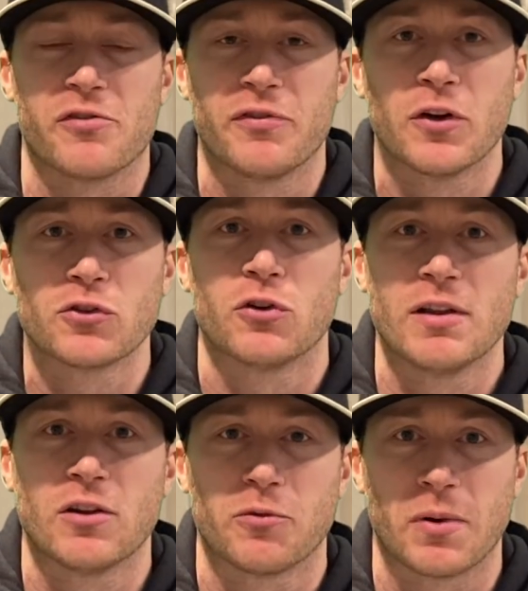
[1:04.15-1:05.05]
filter
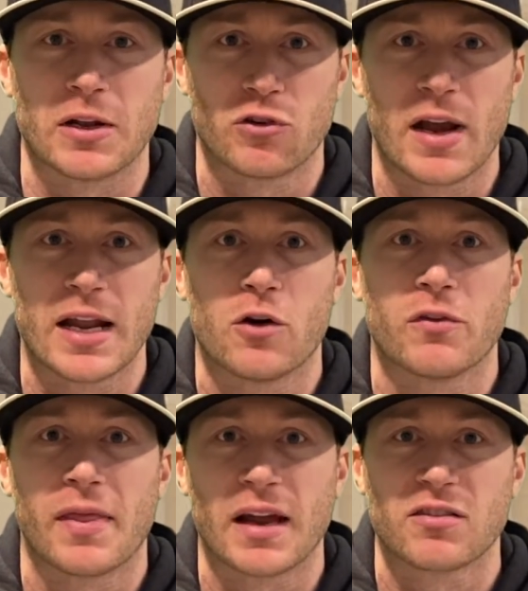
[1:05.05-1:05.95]
into spring training
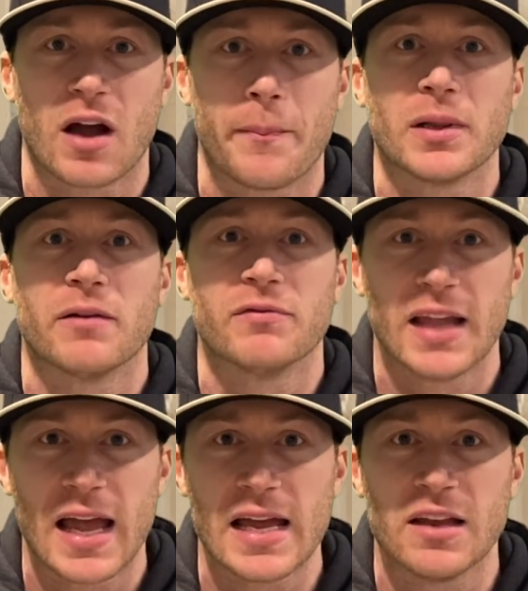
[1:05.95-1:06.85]
over the next couple of
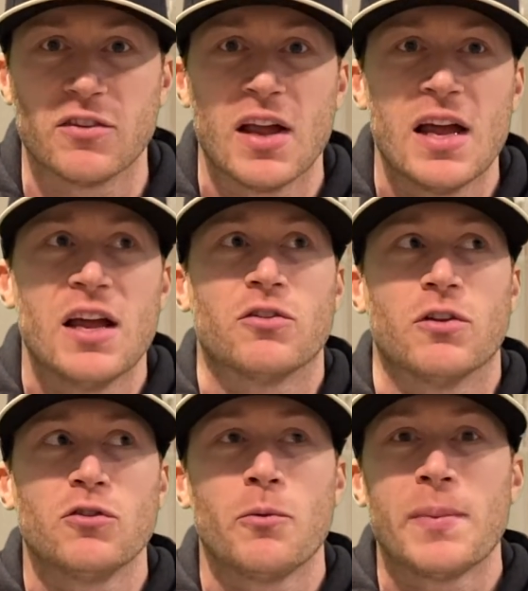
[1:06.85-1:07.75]
days. So
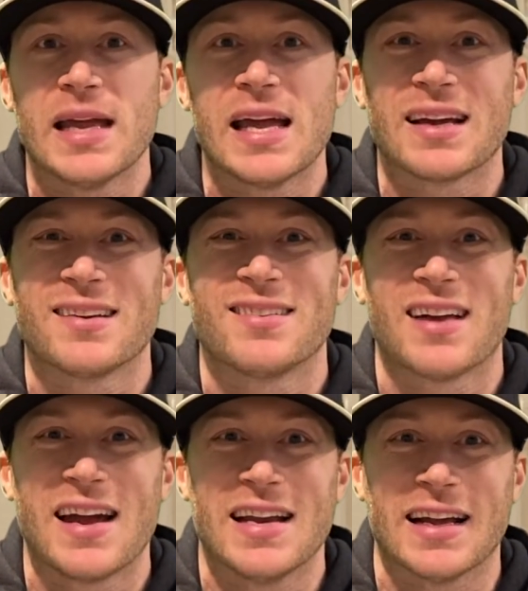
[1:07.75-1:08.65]
this will be
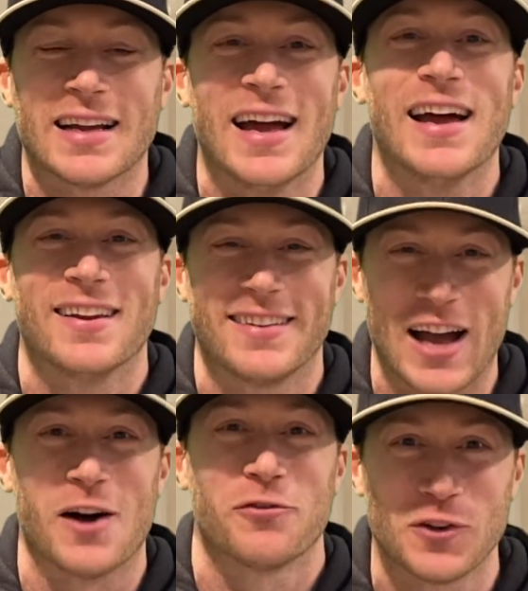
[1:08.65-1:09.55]
exciting
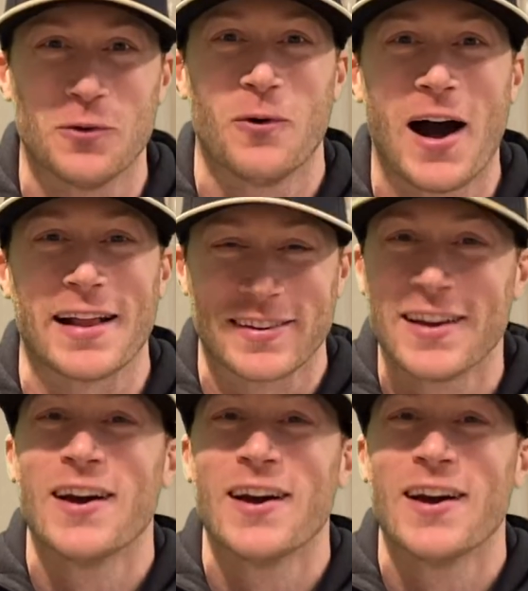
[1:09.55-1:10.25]
stuff to watch,